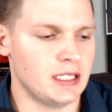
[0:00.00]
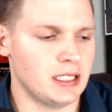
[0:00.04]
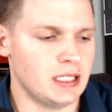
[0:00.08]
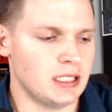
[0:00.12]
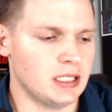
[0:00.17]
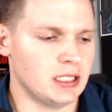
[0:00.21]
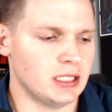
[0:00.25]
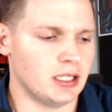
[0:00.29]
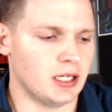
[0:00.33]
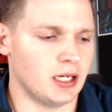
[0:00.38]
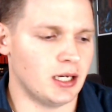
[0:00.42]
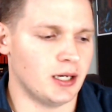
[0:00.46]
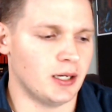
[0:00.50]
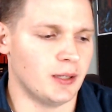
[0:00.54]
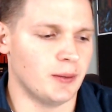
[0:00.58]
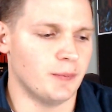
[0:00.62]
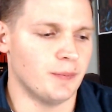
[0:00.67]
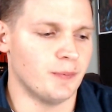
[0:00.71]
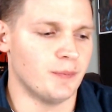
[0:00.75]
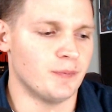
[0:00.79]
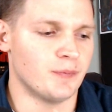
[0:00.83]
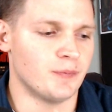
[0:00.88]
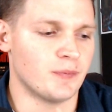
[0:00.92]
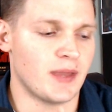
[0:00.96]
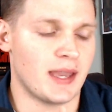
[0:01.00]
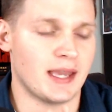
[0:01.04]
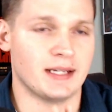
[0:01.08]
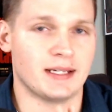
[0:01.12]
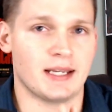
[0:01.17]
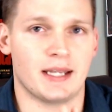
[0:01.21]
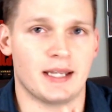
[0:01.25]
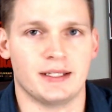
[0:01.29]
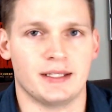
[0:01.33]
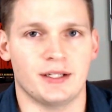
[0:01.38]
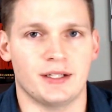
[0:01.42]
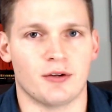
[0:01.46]
Some
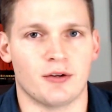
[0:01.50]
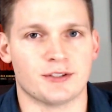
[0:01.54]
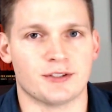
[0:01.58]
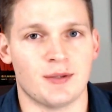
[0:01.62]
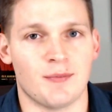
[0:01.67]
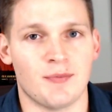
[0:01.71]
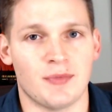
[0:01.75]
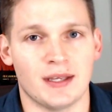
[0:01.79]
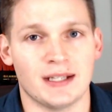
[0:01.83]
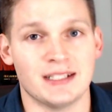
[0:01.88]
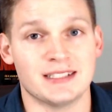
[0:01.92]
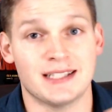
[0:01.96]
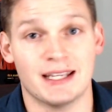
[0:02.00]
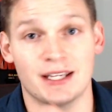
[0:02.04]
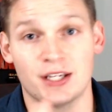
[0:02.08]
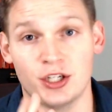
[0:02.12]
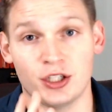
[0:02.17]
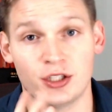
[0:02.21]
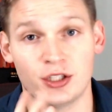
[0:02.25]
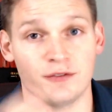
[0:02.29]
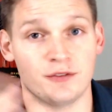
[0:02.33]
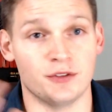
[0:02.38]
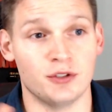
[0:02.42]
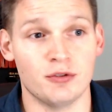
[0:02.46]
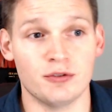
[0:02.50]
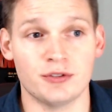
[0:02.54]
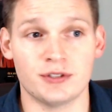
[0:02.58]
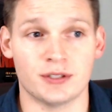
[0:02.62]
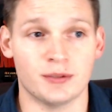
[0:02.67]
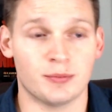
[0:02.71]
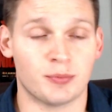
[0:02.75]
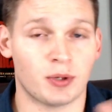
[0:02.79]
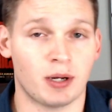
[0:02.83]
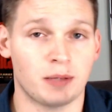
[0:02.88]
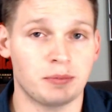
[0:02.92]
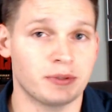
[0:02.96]
things they could have used
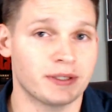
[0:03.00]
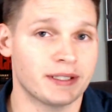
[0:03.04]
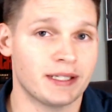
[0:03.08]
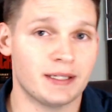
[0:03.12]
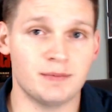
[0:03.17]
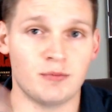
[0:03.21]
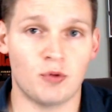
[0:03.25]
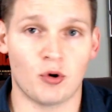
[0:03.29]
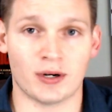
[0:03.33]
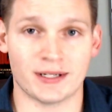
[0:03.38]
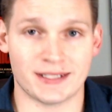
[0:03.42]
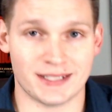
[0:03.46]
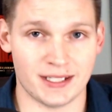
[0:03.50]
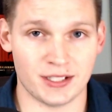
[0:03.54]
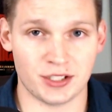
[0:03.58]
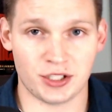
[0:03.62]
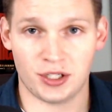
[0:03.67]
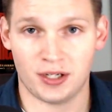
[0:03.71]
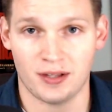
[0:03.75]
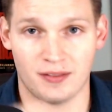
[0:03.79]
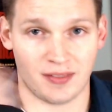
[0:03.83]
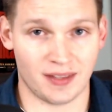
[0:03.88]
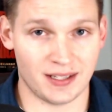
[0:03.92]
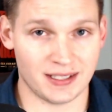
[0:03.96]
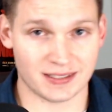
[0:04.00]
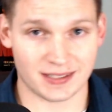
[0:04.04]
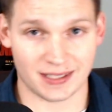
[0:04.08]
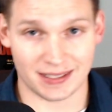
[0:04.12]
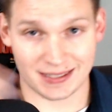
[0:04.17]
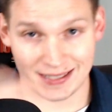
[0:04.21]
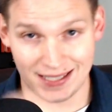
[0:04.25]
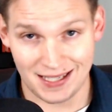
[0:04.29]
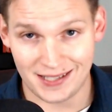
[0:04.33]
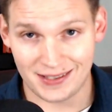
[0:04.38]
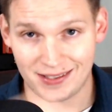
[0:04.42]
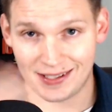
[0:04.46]
to probably get more attention and things
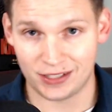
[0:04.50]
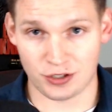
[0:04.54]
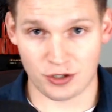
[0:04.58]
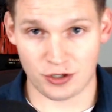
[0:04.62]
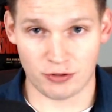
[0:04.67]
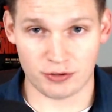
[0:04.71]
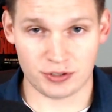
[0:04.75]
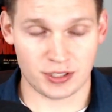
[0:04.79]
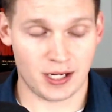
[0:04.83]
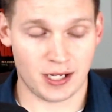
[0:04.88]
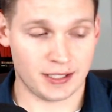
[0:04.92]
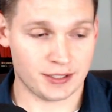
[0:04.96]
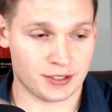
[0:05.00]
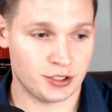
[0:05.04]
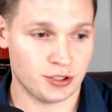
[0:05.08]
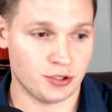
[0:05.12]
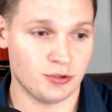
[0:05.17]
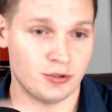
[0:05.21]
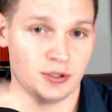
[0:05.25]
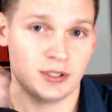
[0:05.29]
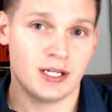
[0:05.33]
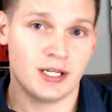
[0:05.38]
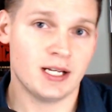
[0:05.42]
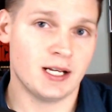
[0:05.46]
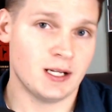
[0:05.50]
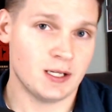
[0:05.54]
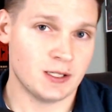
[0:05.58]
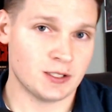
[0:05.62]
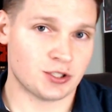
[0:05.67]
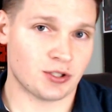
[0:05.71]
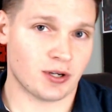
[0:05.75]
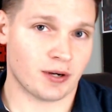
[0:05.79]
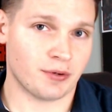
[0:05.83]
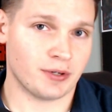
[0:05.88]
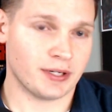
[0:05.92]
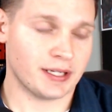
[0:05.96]
like that, and they chose not to.
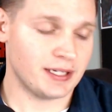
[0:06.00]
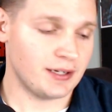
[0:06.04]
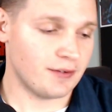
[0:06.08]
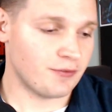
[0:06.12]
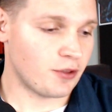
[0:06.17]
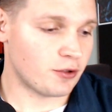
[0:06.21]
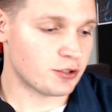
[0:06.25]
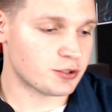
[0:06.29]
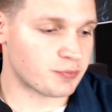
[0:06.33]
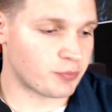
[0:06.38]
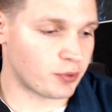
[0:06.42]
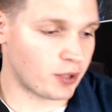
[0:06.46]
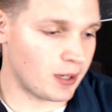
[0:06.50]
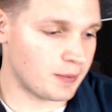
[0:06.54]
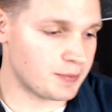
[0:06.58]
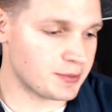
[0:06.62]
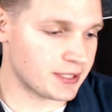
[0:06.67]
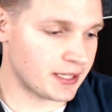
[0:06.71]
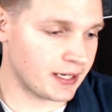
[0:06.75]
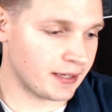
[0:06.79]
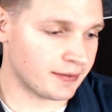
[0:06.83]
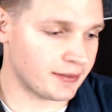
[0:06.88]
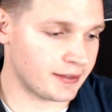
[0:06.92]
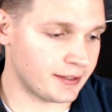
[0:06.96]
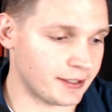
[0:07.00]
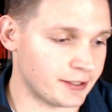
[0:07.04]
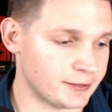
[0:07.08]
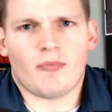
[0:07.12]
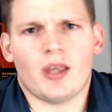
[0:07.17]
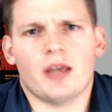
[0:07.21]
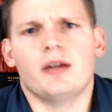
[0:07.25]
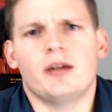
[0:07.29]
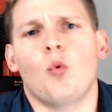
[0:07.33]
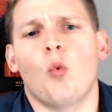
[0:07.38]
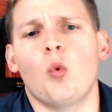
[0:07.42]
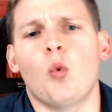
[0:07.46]
So I'm going to give those props out there.
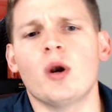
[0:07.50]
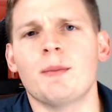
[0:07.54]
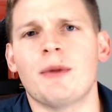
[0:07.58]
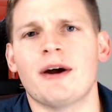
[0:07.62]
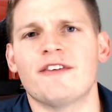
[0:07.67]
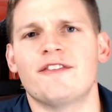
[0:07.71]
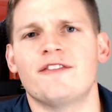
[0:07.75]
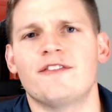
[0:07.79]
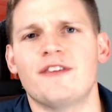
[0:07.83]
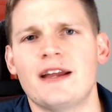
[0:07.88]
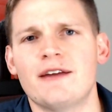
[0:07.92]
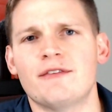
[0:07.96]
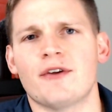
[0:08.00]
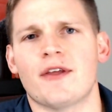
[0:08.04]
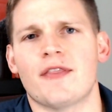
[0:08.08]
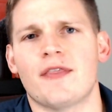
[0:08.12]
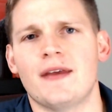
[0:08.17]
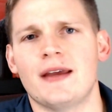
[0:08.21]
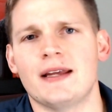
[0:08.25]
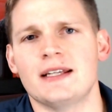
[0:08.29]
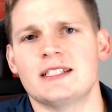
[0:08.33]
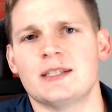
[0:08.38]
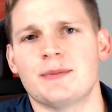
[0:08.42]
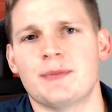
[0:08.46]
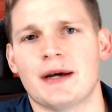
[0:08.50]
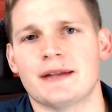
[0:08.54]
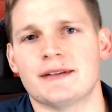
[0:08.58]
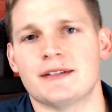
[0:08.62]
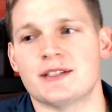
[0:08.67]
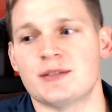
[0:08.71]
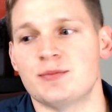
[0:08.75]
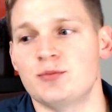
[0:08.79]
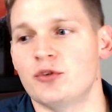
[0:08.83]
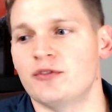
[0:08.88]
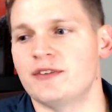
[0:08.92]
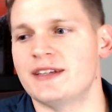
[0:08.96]
One of my favorite things about
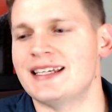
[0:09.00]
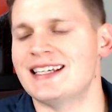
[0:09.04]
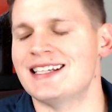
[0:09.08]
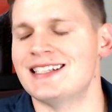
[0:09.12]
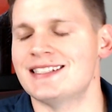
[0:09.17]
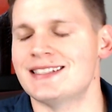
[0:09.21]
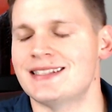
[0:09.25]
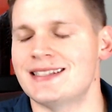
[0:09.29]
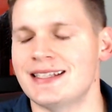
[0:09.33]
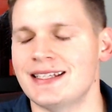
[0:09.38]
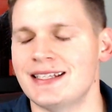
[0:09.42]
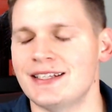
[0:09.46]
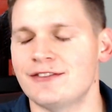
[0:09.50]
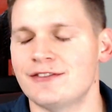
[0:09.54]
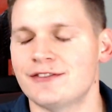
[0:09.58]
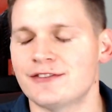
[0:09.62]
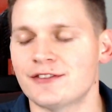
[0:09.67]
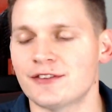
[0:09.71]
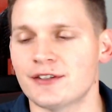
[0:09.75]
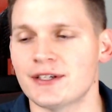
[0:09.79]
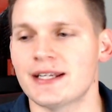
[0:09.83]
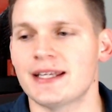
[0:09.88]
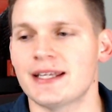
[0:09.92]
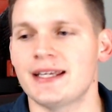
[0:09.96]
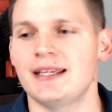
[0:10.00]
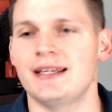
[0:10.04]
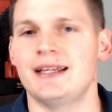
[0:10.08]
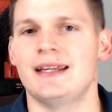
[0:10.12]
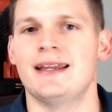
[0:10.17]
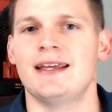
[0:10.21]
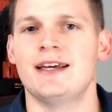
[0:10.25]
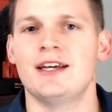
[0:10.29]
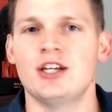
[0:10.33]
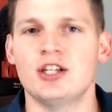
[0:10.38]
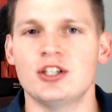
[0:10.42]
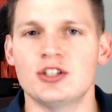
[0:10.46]
this movie is the
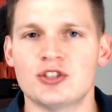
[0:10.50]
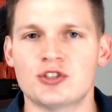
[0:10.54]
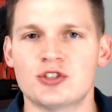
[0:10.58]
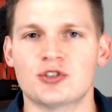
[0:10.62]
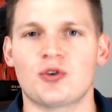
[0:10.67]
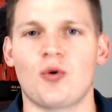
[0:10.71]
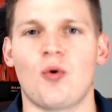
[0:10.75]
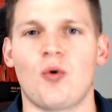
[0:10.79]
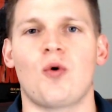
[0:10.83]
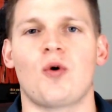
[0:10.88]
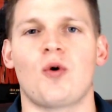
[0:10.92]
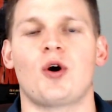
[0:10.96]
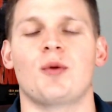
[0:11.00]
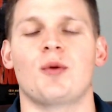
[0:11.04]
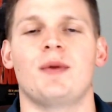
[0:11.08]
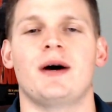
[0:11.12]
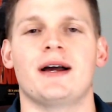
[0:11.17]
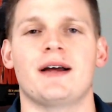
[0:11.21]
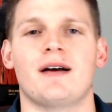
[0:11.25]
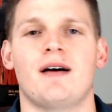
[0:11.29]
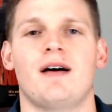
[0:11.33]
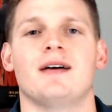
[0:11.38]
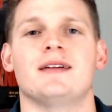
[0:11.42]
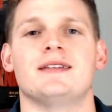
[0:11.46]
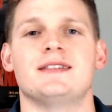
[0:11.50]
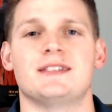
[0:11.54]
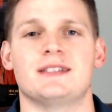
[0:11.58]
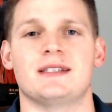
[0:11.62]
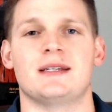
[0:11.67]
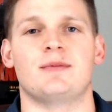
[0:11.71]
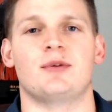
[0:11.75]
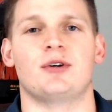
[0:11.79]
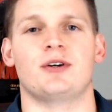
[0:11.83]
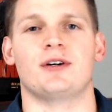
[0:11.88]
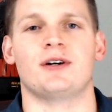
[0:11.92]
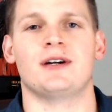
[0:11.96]
freaking score by Hans
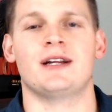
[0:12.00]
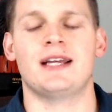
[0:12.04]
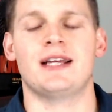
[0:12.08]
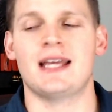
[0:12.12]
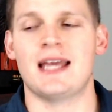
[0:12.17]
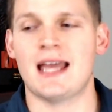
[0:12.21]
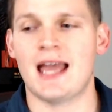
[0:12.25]
Zimmer.